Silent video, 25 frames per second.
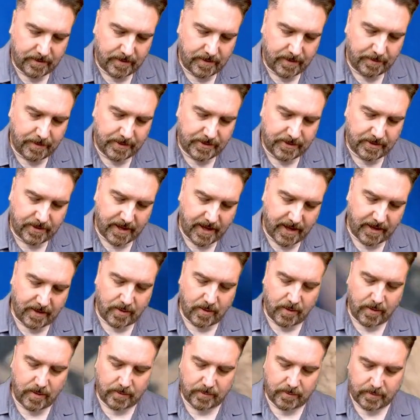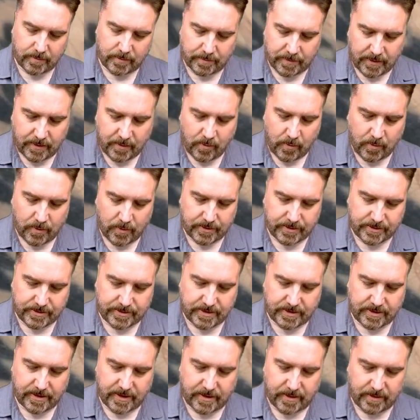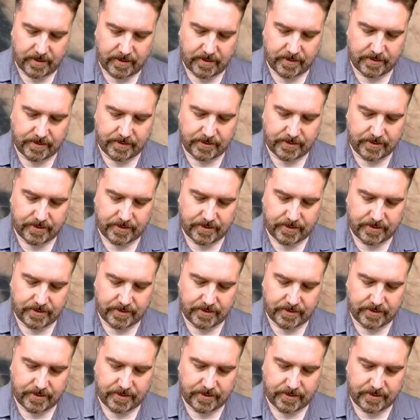I bet you that card would be gorgeous in that orange.